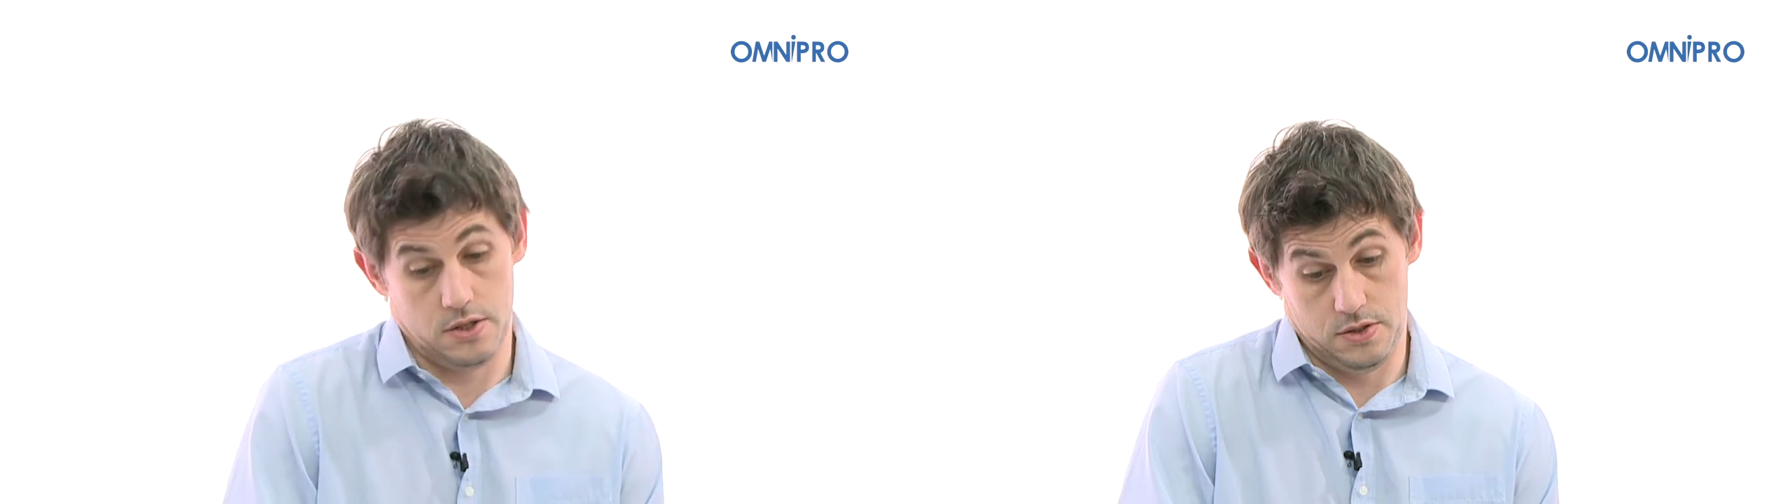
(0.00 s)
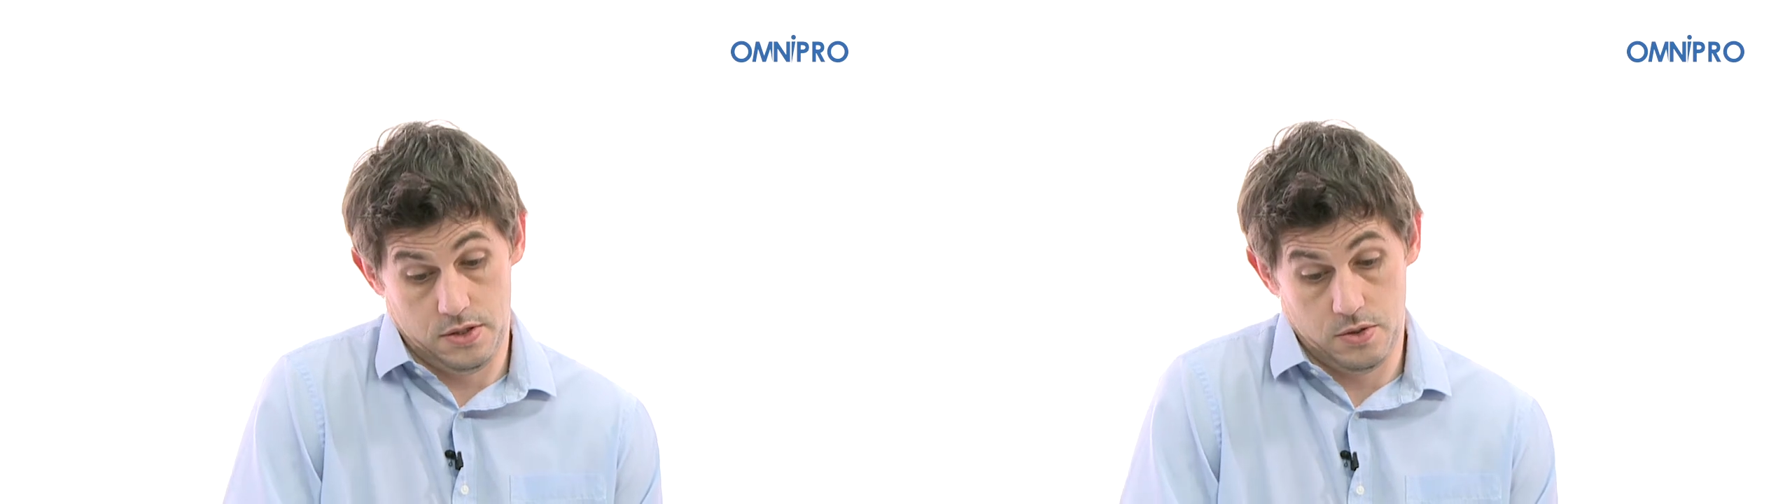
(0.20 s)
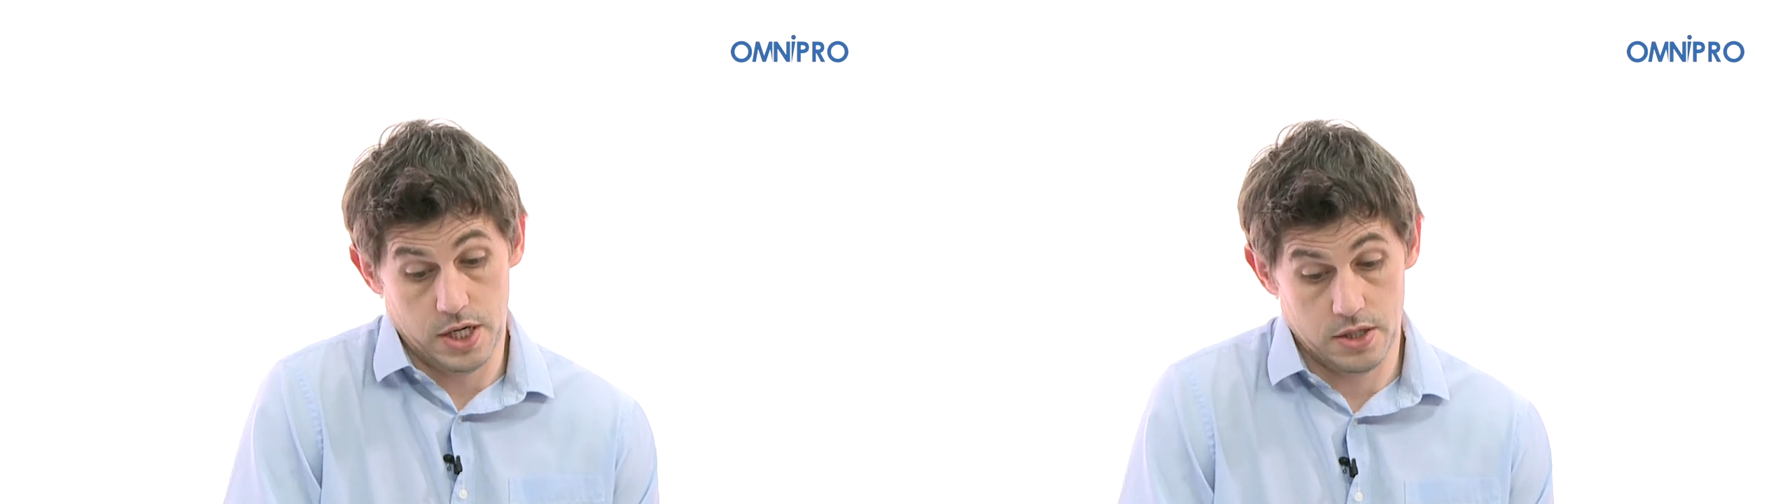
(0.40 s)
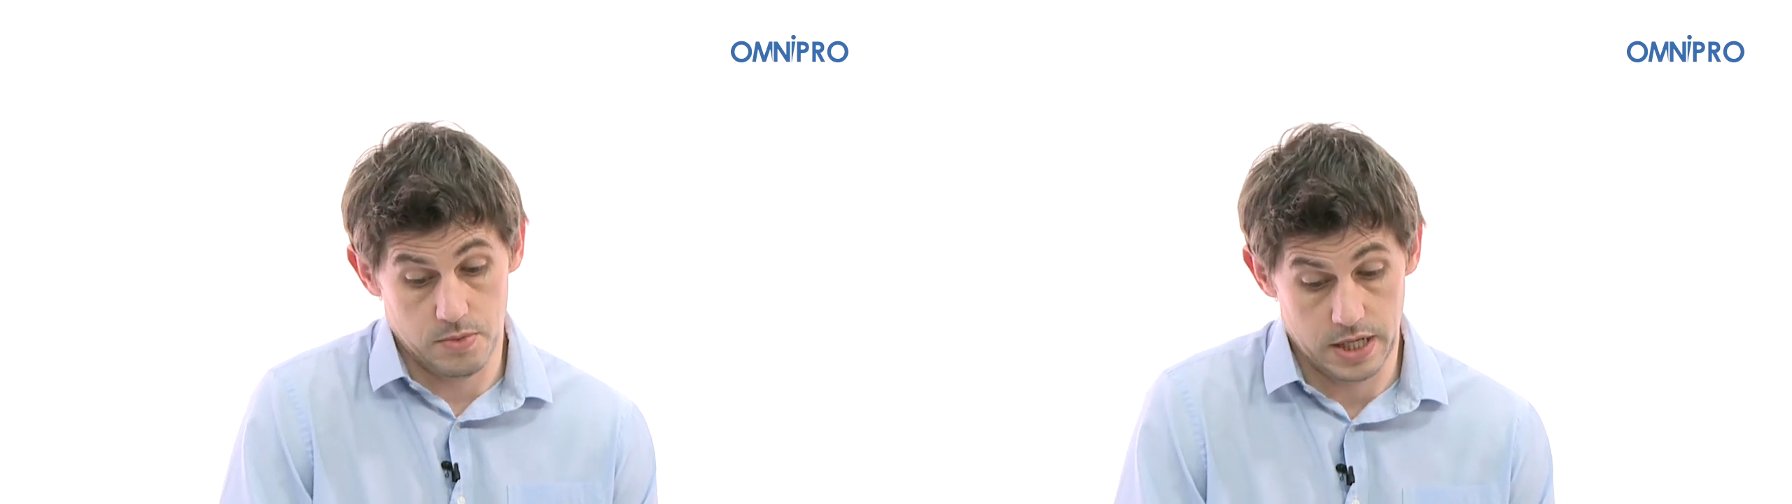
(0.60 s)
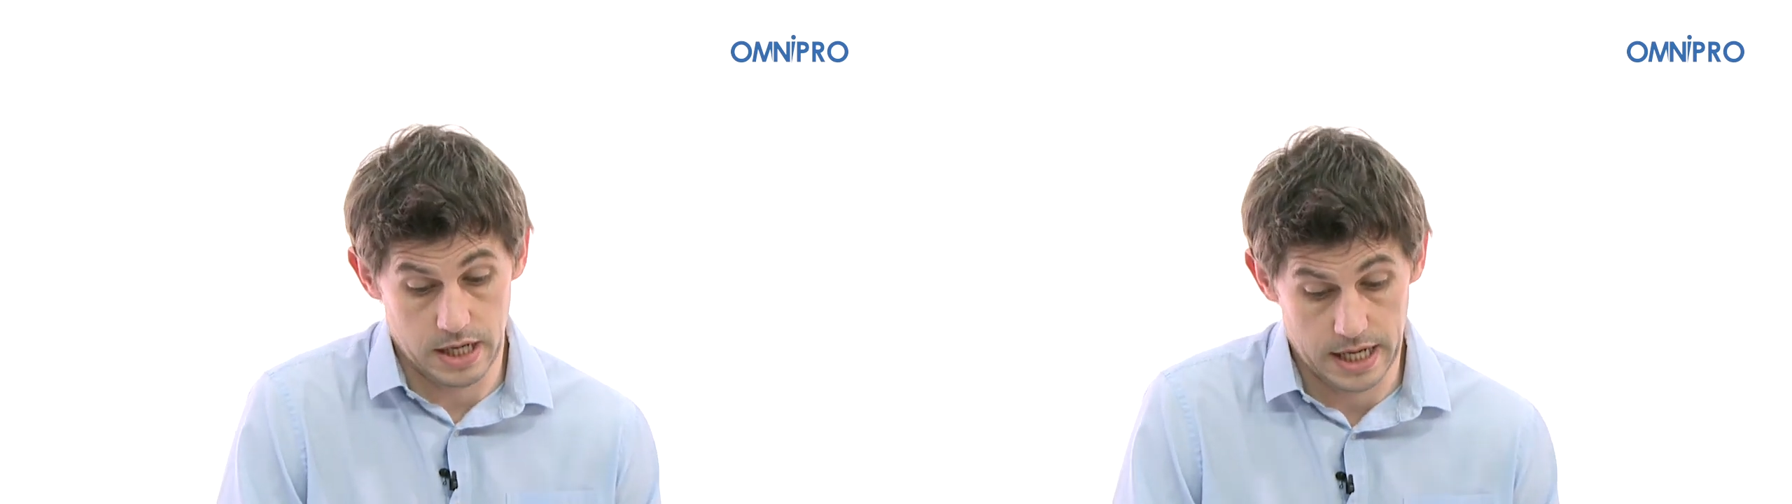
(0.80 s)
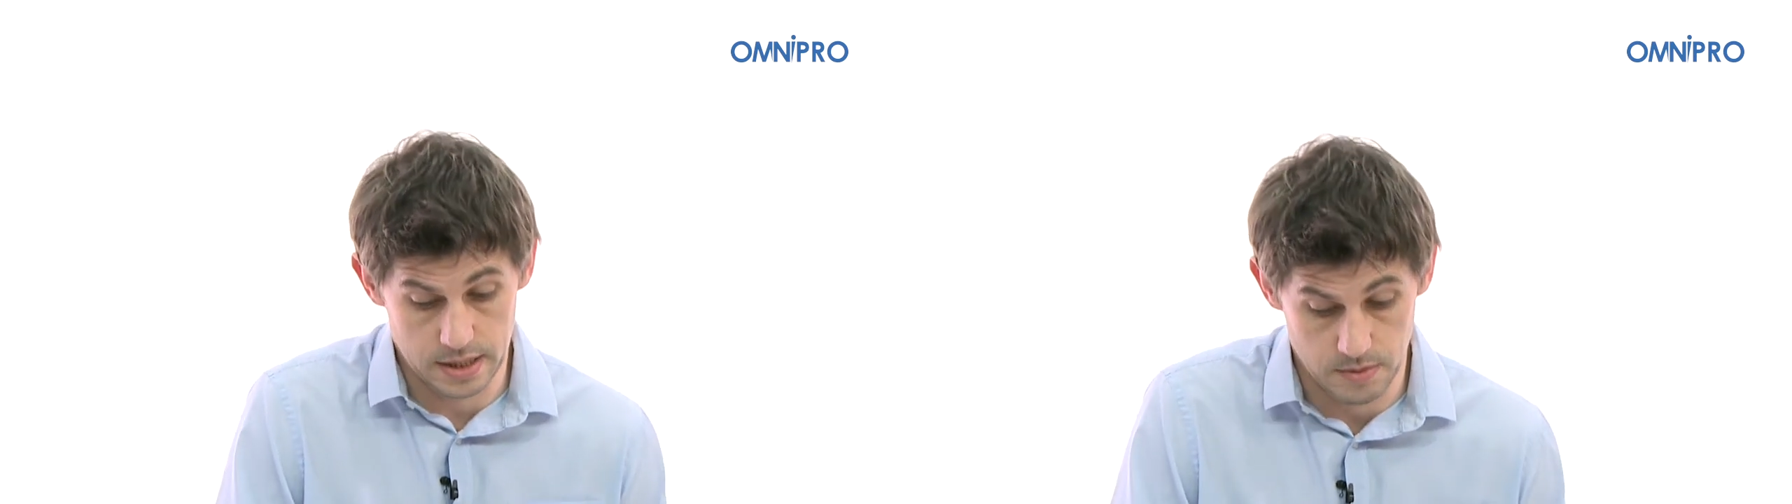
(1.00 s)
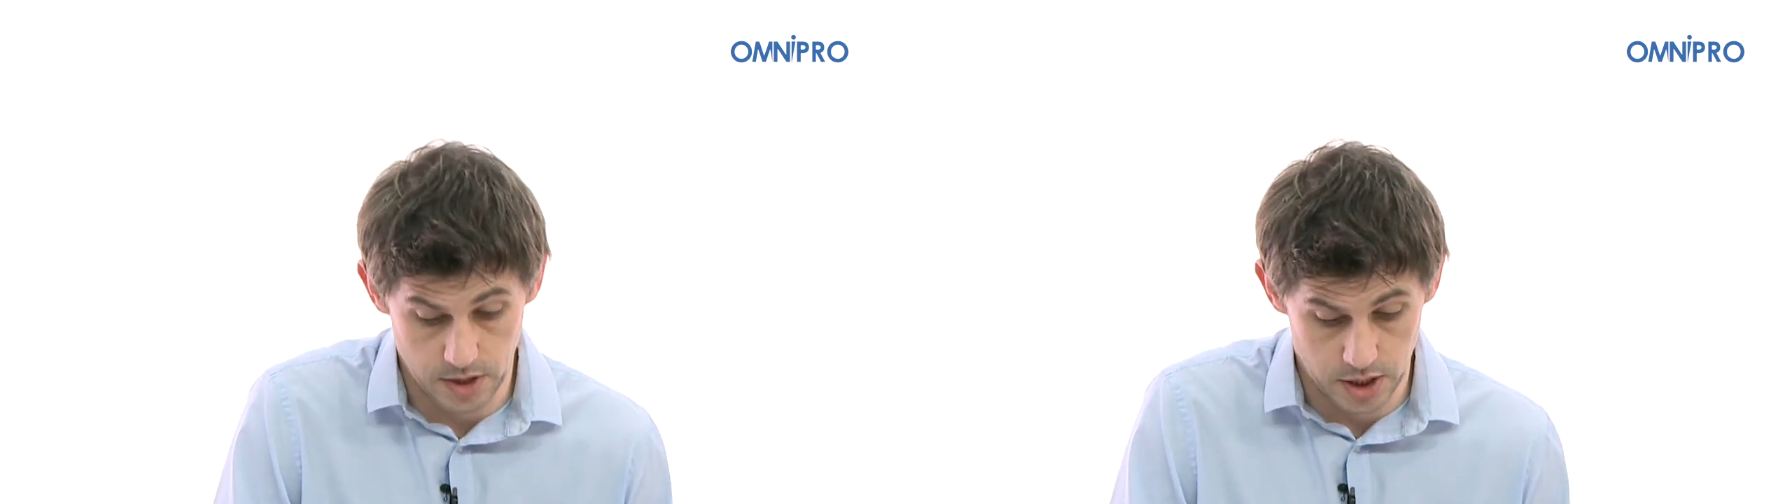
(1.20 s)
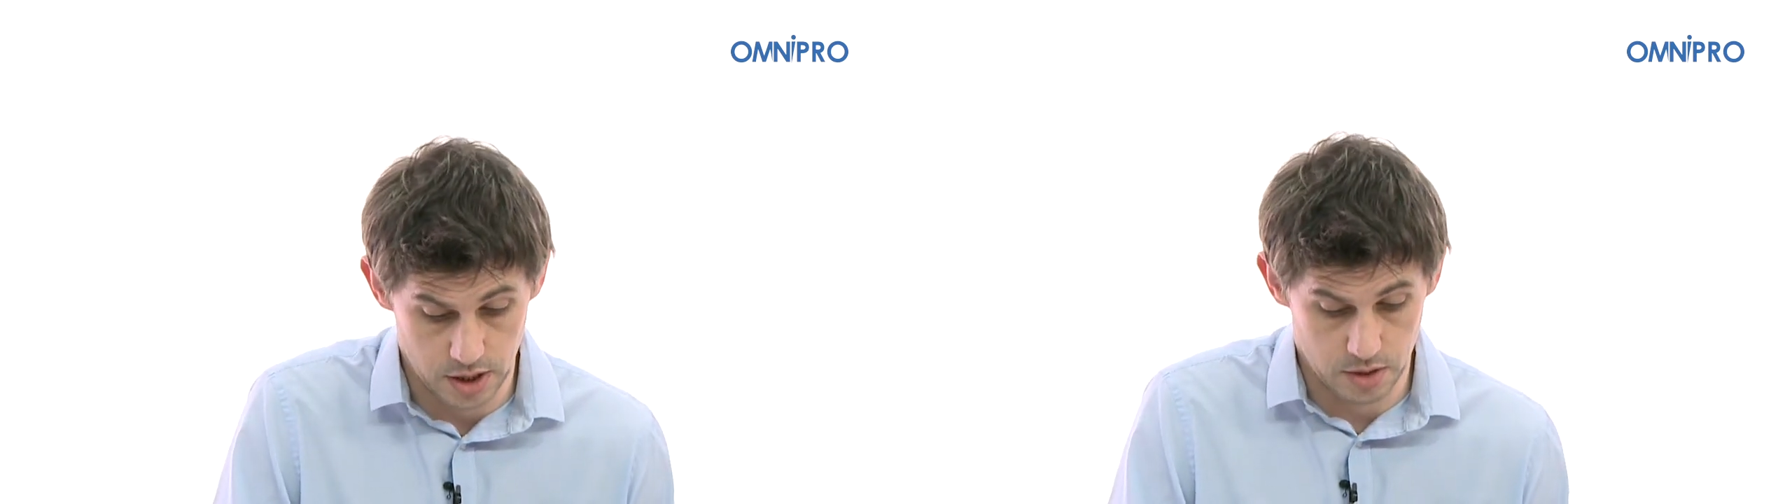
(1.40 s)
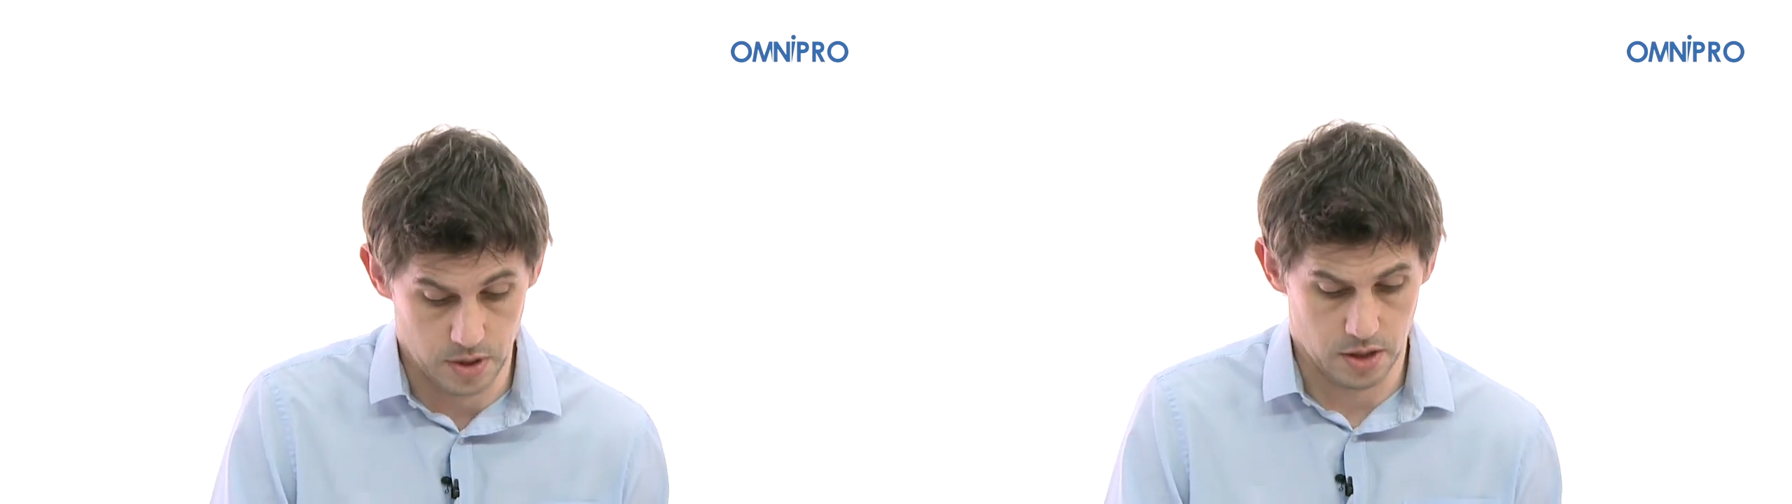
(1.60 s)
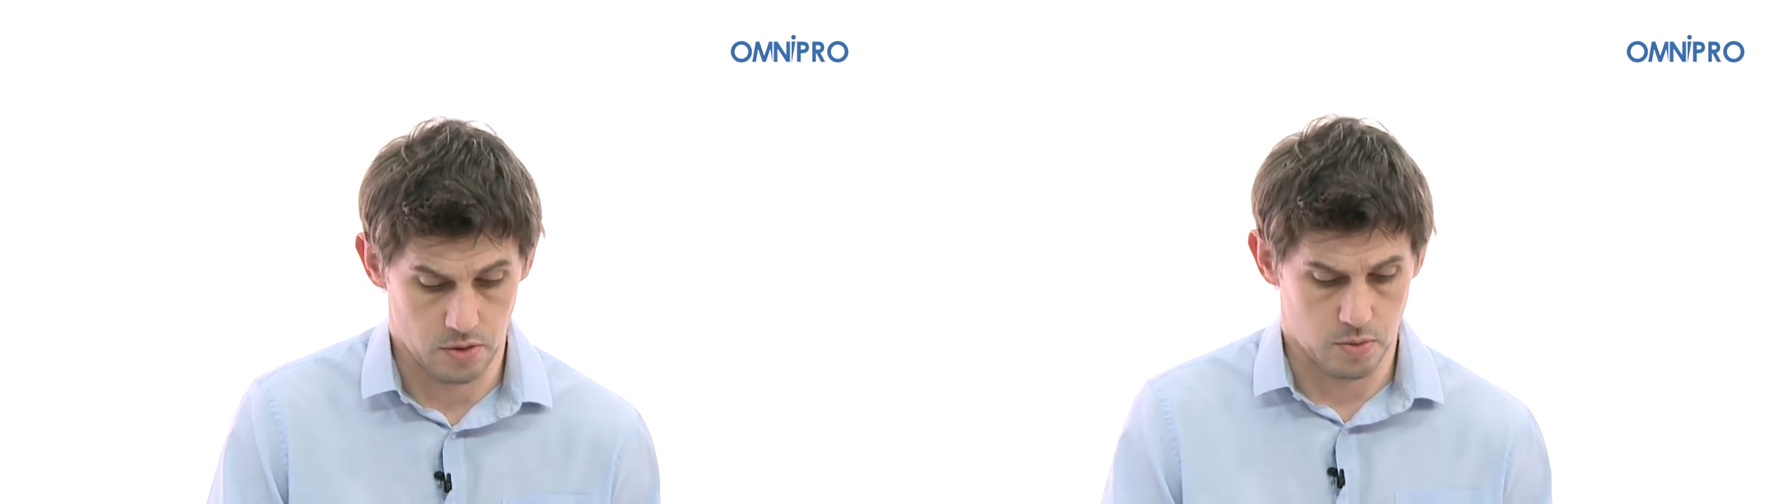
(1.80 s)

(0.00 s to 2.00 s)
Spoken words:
the question we get asked in relation to this, well, look,